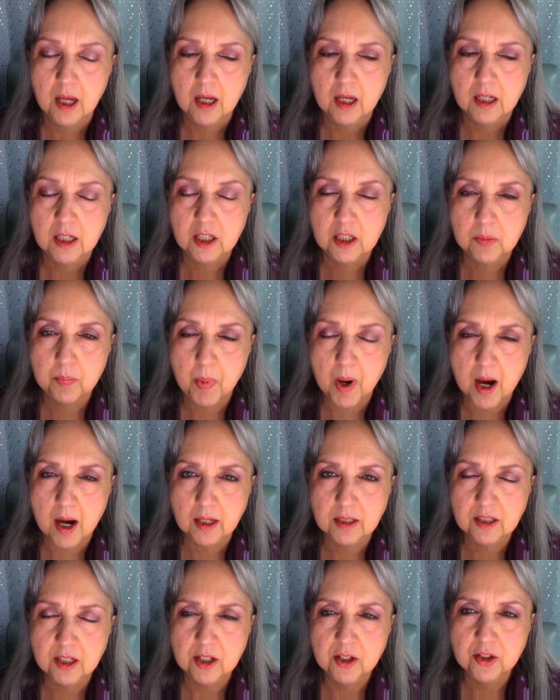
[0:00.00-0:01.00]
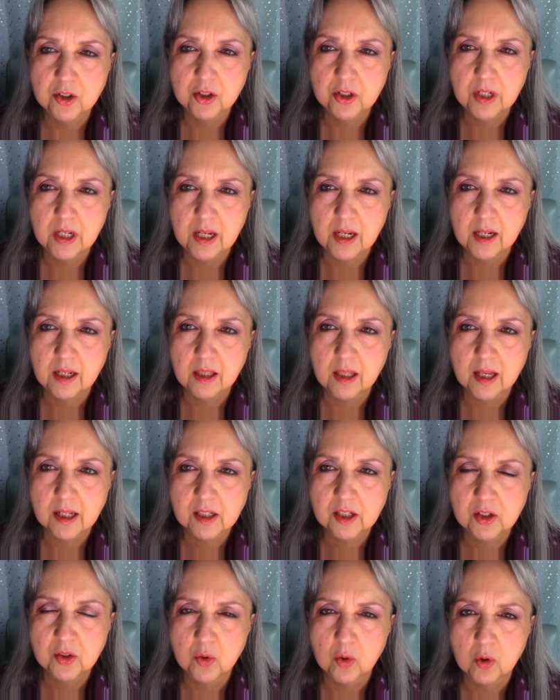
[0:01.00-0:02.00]
spots underneath.
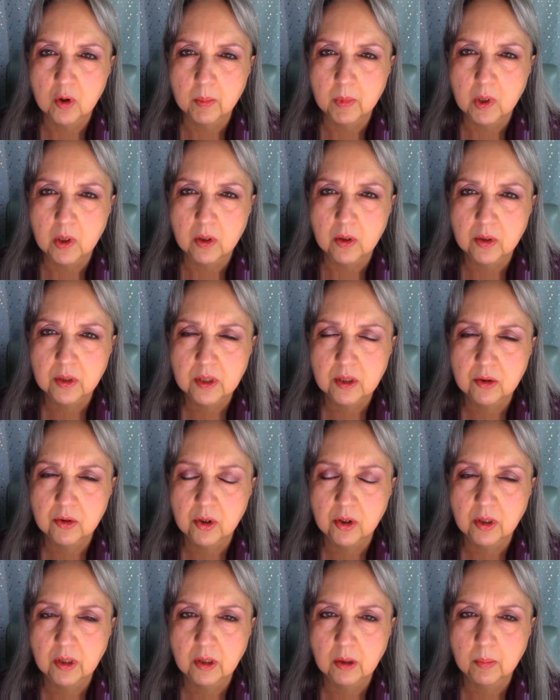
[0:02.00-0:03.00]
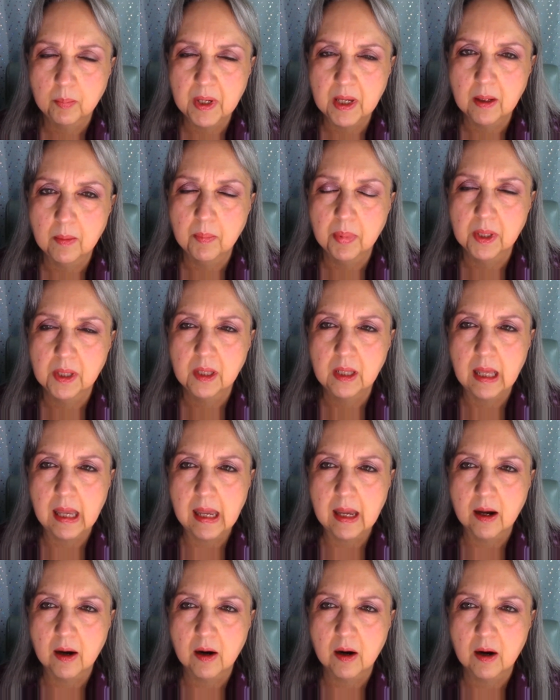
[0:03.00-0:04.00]
That's normal, so they're a little pink, but
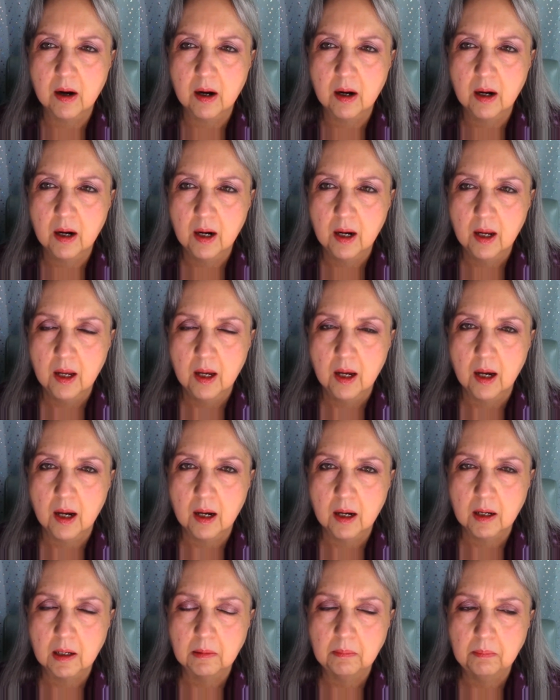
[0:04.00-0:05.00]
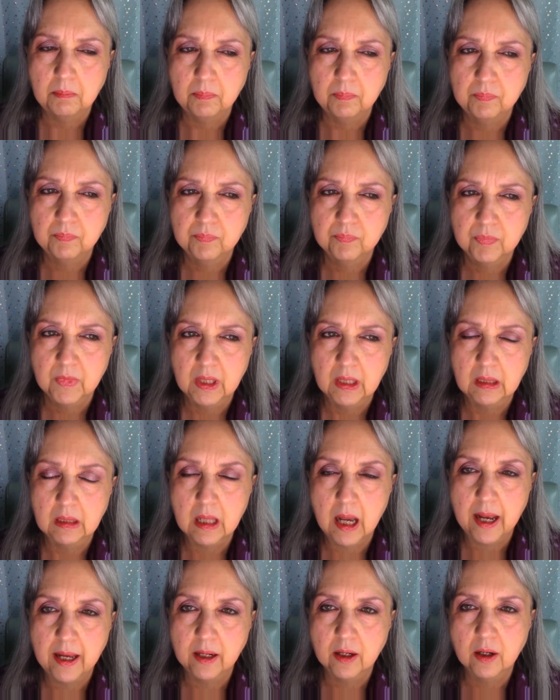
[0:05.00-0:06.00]
they are
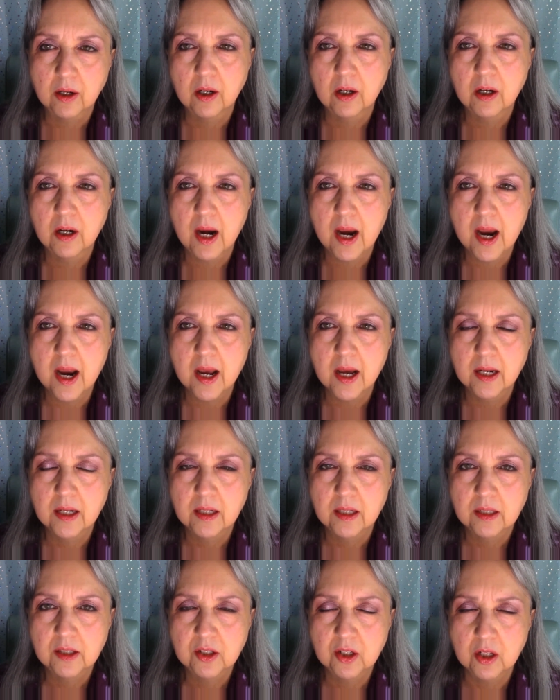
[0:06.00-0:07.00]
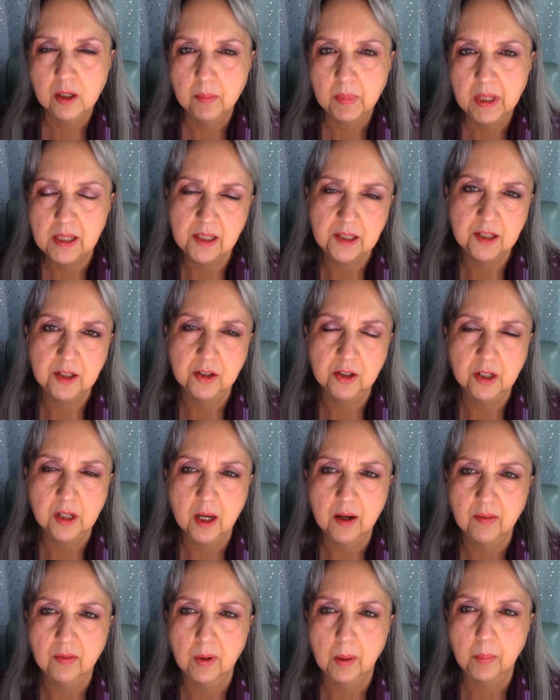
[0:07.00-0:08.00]
lighter, and it's going to be easier to
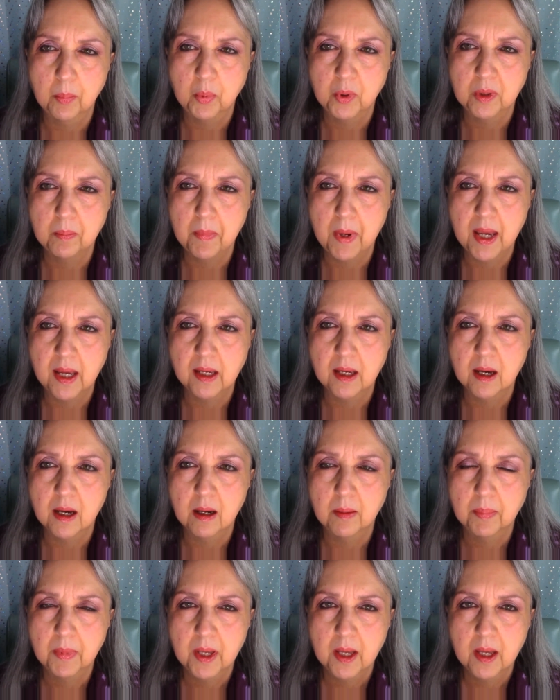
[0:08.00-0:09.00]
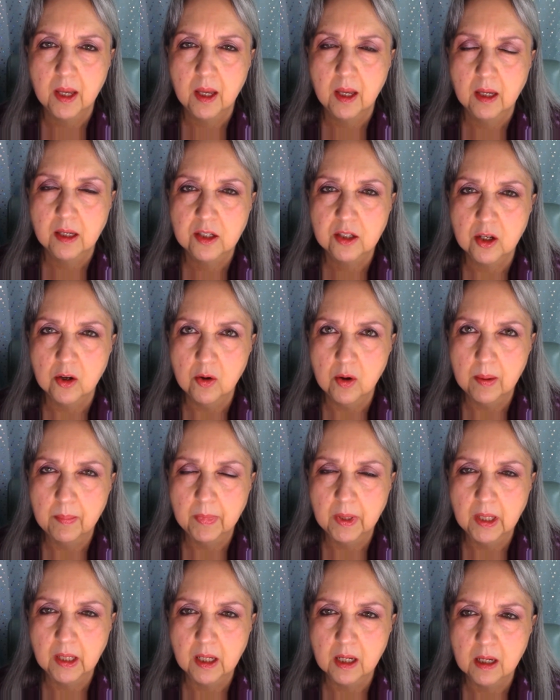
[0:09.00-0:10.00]
cover up with makeup. So I'm
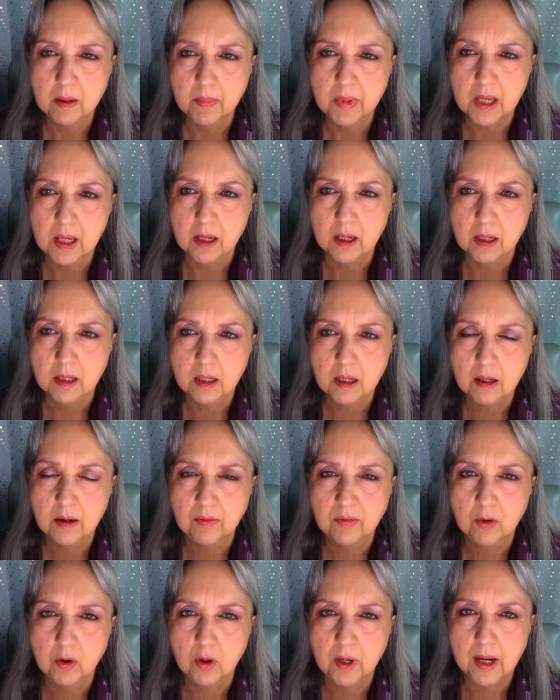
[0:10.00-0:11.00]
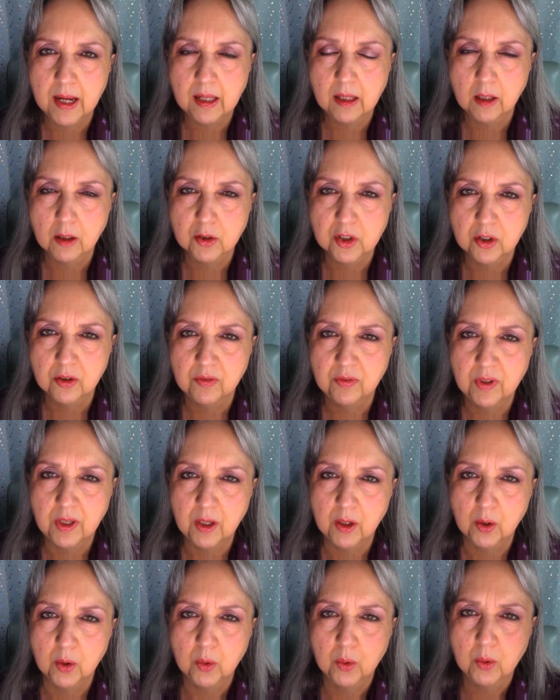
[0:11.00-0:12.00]
going to come in for a closer
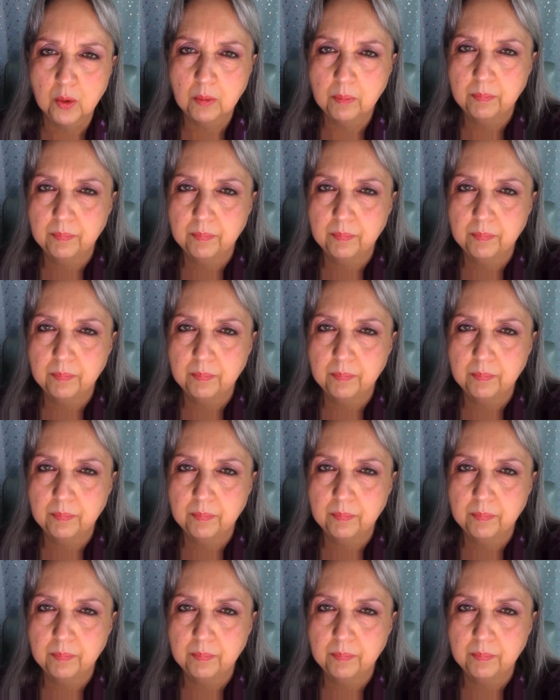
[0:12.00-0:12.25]
view.